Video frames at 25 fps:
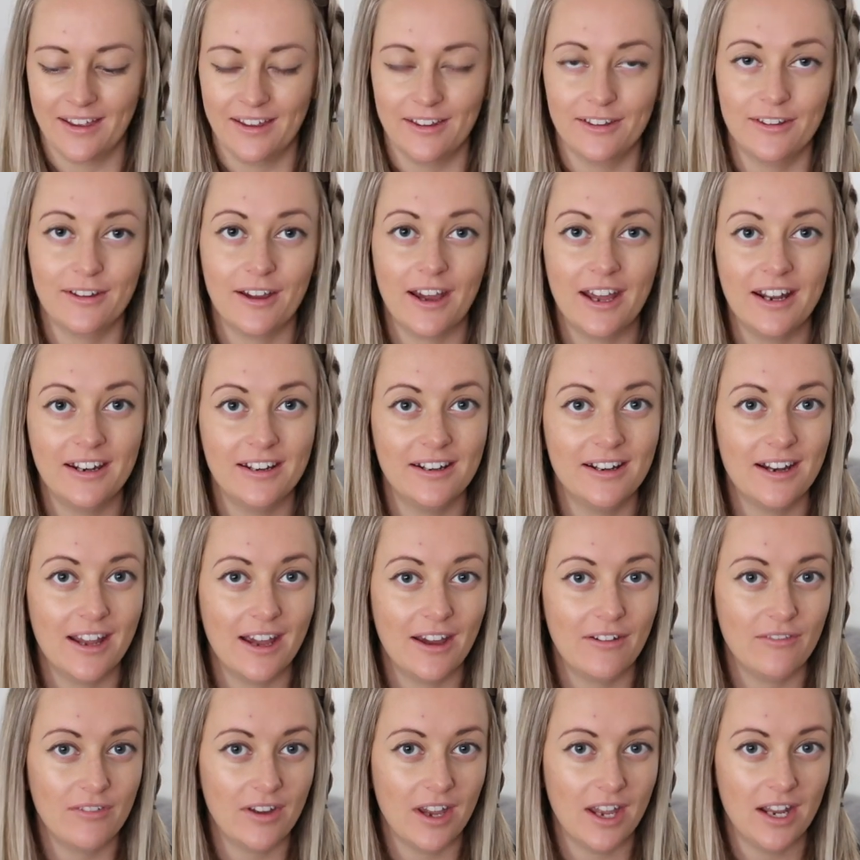So I didn't
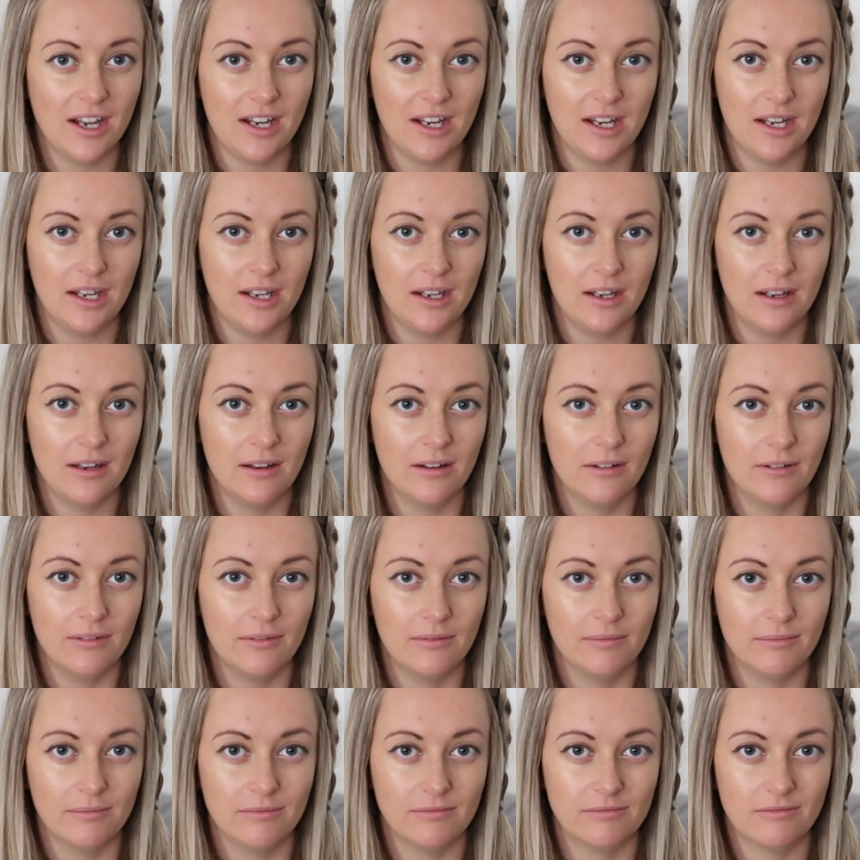have any
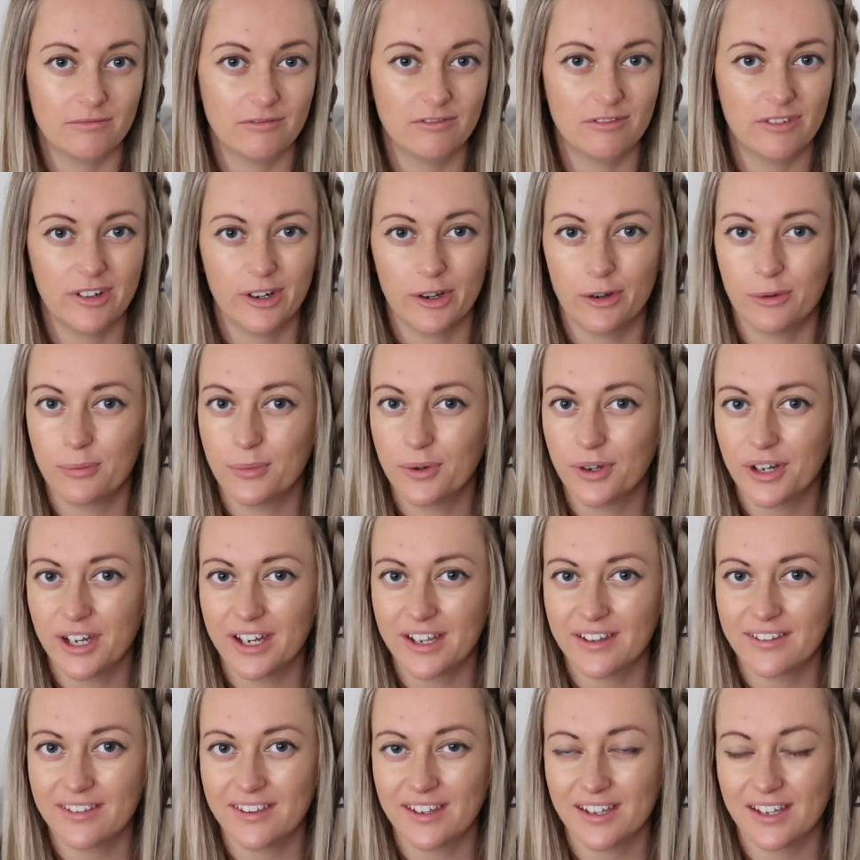real
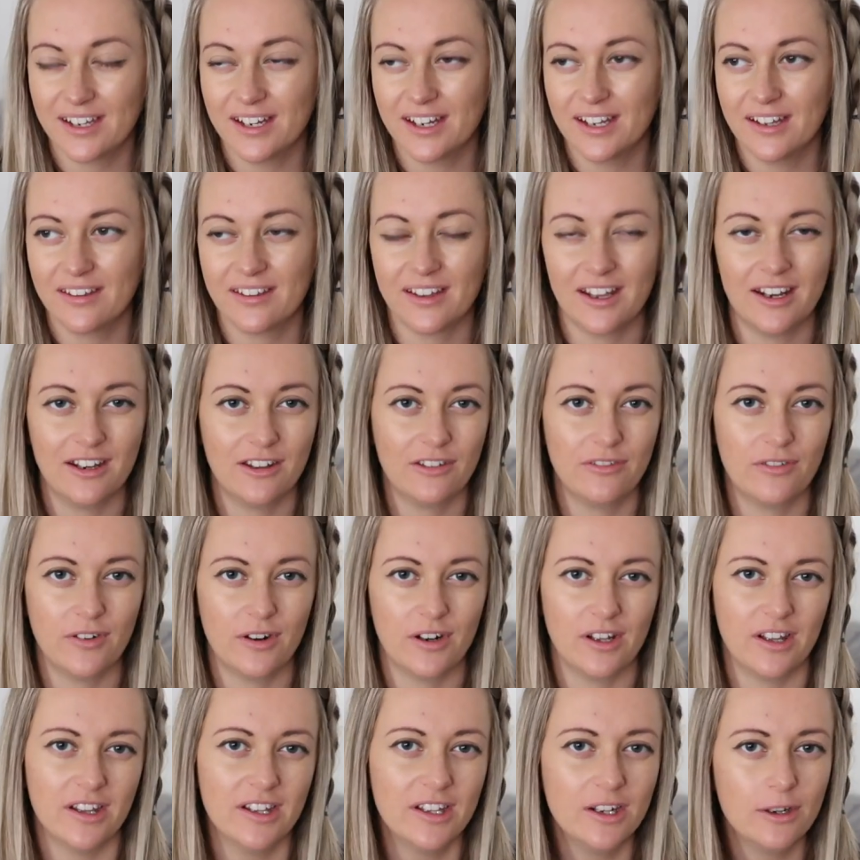morning sickness. I just
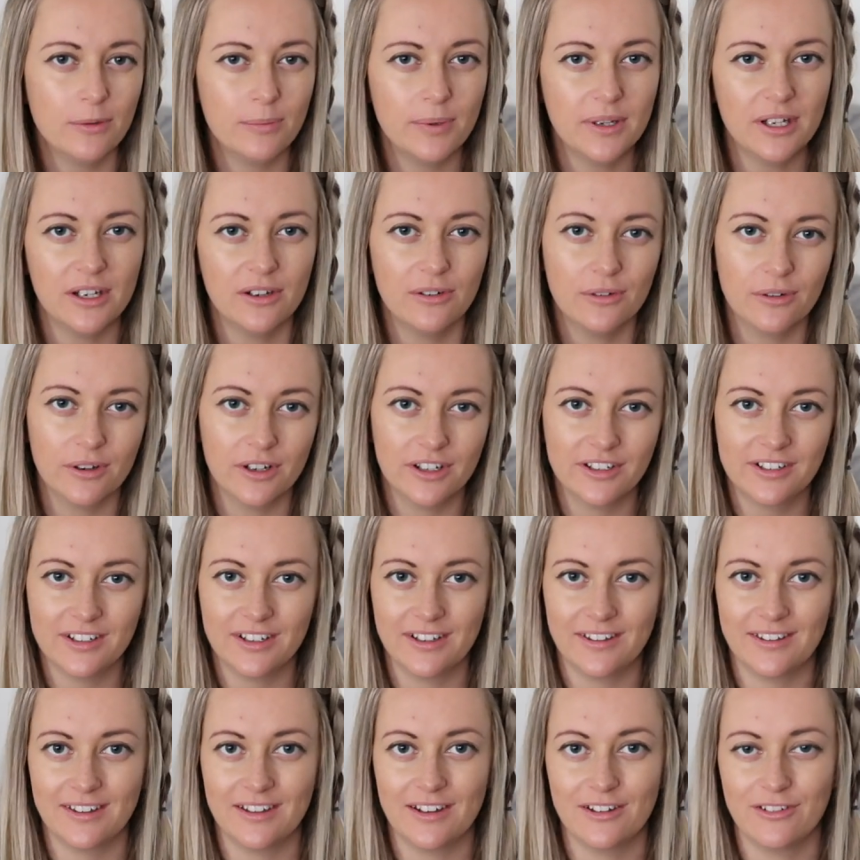felt a little bit
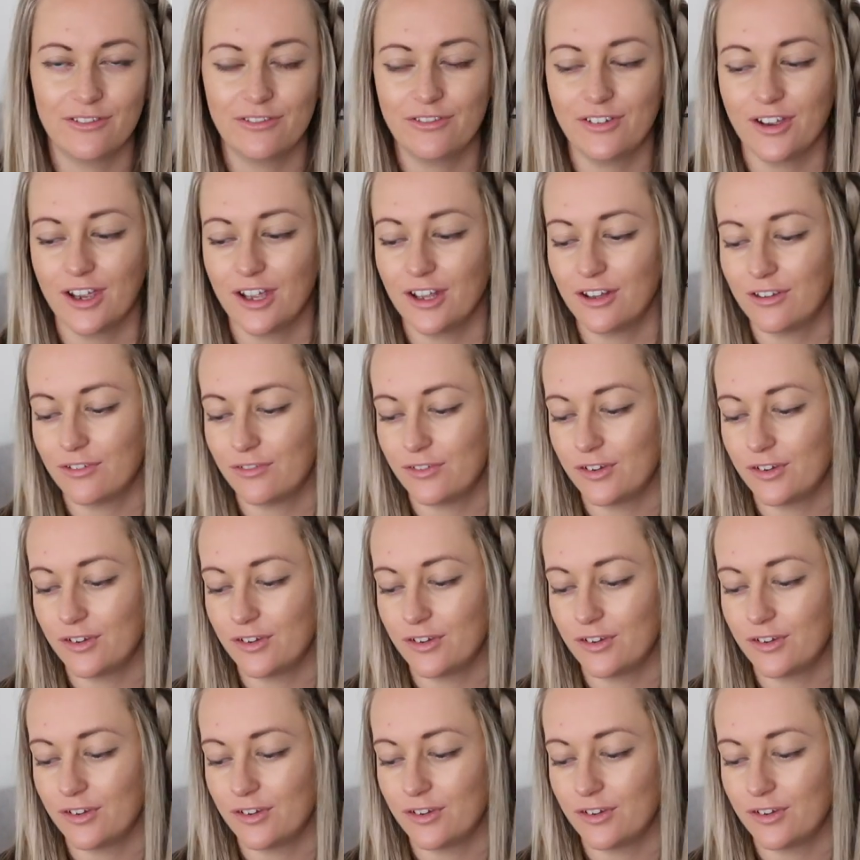nauseous in the first